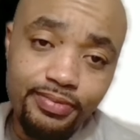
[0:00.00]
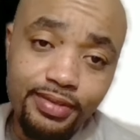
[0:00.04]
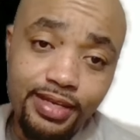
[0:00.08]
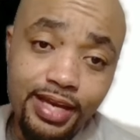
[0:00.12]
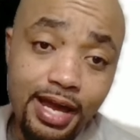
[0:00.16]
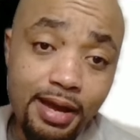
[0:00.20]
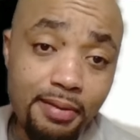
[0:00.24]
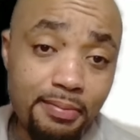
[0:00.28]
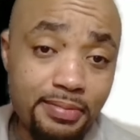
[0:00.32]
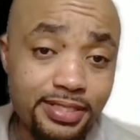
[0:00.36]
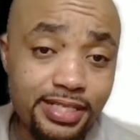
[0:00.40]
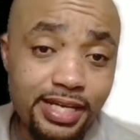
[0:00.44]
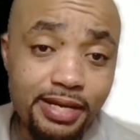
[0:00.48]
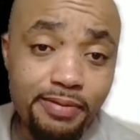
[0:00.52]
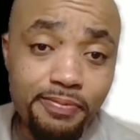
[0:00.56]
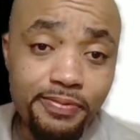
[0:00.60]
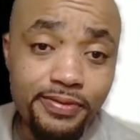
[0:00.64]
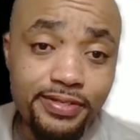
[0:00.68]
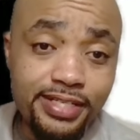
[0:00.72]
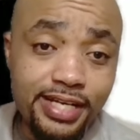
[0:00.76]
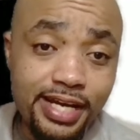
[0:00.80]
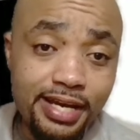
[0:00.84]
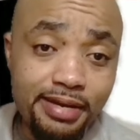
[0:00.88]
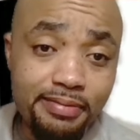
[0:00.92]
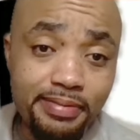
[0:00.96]
I'm a type 1
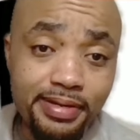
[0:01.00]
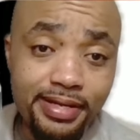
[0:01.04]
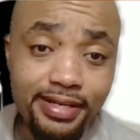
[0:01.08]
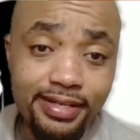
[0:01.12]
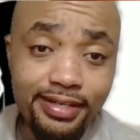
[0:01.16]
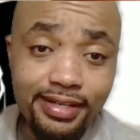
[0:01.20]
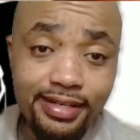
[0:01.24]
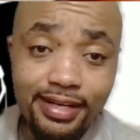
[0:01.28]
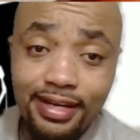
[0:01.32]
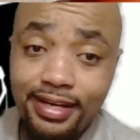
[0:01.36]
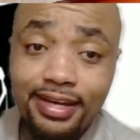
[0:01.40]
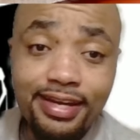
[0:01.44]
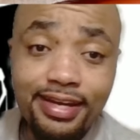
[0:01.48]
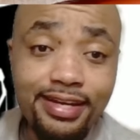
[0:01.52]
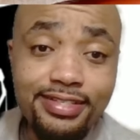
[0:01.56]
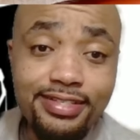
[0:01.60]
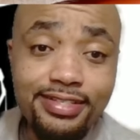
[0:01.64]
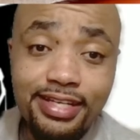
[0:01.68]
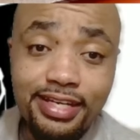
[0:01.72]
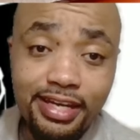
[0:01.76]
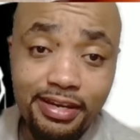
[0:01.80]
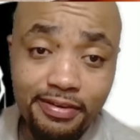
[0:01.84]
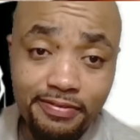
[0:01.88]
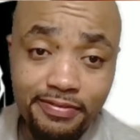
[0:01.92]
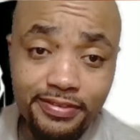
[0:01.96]
diabetic. I can't
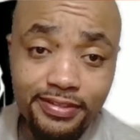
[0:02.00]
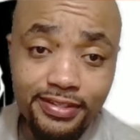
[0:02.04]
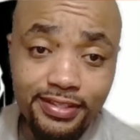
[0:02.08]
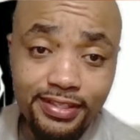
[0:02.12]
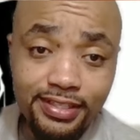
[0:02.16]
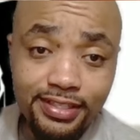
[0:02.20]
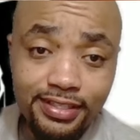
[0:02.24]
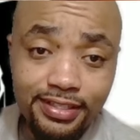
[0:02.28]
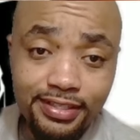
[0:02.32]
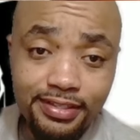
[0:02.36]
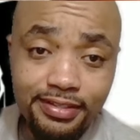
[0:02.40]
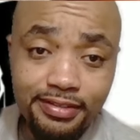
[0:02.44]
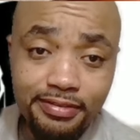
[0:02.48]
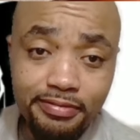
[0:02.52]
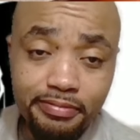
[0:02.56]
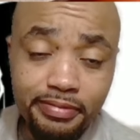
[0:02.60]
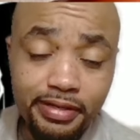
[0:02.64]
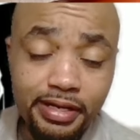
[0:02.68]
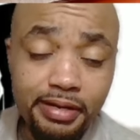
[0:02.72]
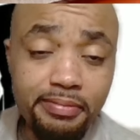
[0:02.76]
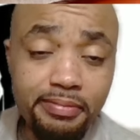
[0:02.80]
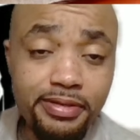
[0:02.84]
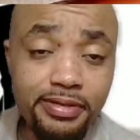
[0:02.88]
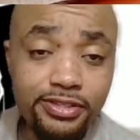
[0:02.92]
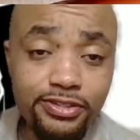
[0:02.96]
take everything, but I
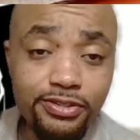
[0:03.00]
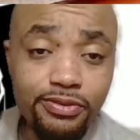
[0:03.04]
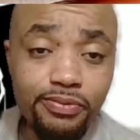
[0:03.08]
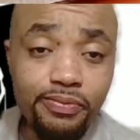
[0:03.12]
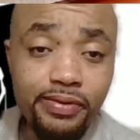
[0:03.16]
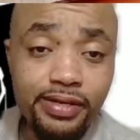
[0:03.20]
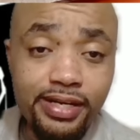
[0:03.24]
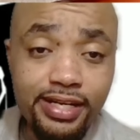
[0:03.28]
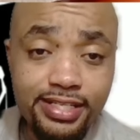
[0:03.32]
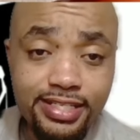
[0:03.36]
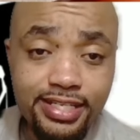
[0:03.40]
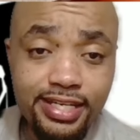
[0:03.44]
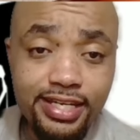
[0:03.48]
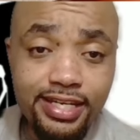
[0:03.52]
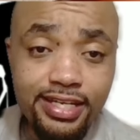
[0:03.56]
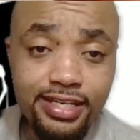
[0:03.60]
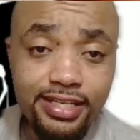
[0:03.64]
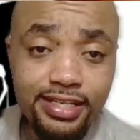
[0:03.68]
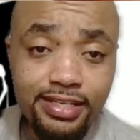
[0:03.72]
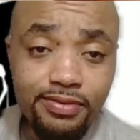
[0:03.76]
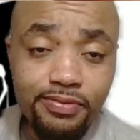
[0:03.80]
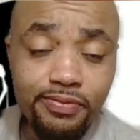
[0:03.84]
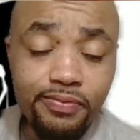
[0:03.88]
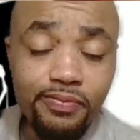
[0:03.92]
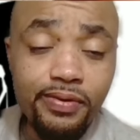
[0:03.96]
make sure what I
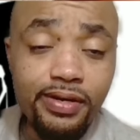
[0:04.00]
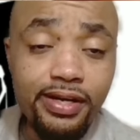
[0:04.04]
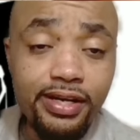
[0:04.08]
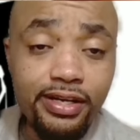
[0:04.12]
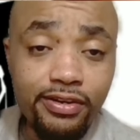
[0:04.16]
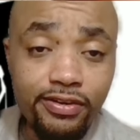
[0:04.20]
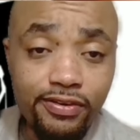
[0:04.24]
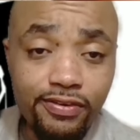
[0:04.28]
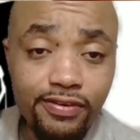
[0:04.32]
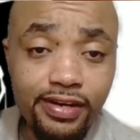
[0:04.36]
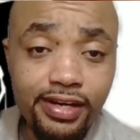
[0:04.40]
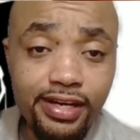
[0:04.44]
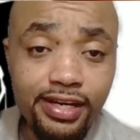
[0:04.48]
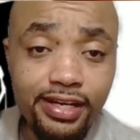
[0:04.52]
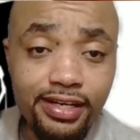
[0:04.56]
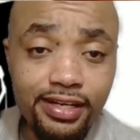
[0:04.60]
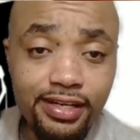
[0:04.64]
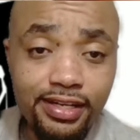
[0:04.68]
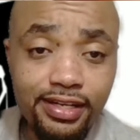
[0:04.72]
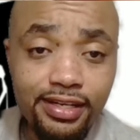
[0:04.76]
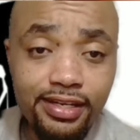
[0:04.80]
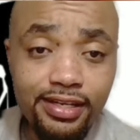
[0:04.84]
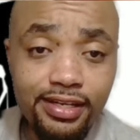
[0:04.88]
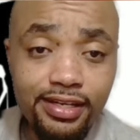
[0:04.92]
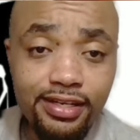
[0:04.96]
take, what I create,
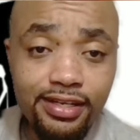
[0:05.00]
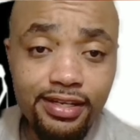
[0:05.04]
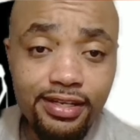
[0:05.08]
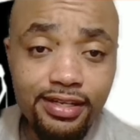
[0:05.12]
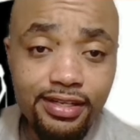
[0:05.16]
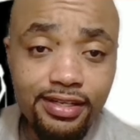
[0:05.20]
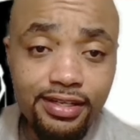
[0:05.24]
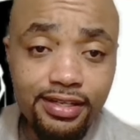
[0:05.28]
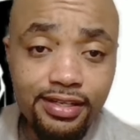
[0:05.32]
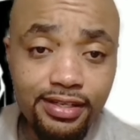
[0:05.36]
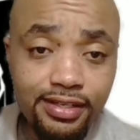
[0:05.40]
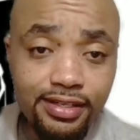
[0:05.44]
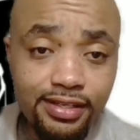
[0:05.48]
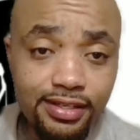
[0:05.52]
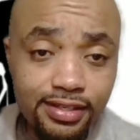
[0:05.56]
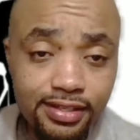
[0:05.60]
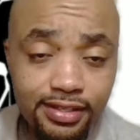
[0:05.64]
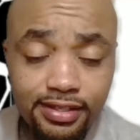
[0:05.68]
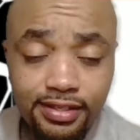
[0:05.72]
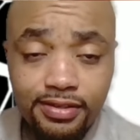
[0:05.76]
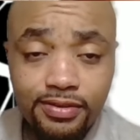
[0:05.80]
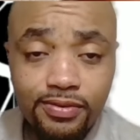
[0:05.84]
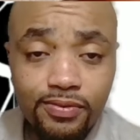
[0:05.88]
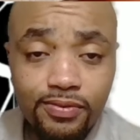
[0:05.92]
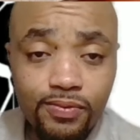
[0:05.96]

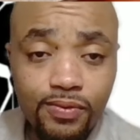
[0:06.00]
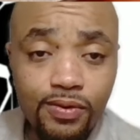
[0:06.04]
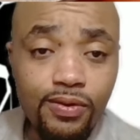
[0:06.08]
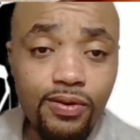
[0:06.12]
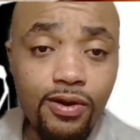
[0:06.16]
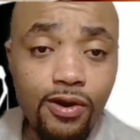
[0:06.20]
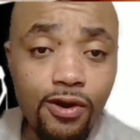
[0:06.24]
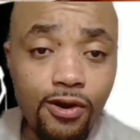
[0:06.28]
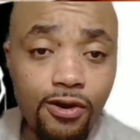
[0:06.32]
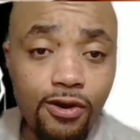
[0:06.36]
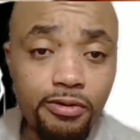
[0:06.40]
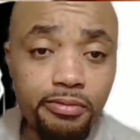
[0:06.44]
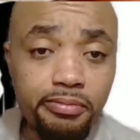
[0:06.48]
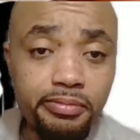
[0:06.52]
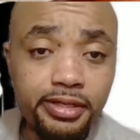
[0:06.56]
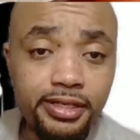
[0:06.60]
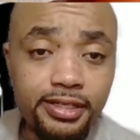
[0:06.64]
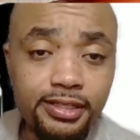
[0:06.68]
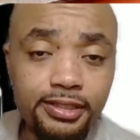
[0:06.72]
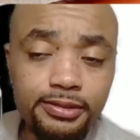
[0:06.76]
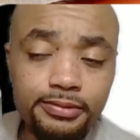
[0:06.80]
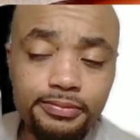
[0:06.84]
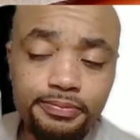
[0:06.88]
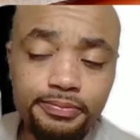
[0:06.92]
won't harm me.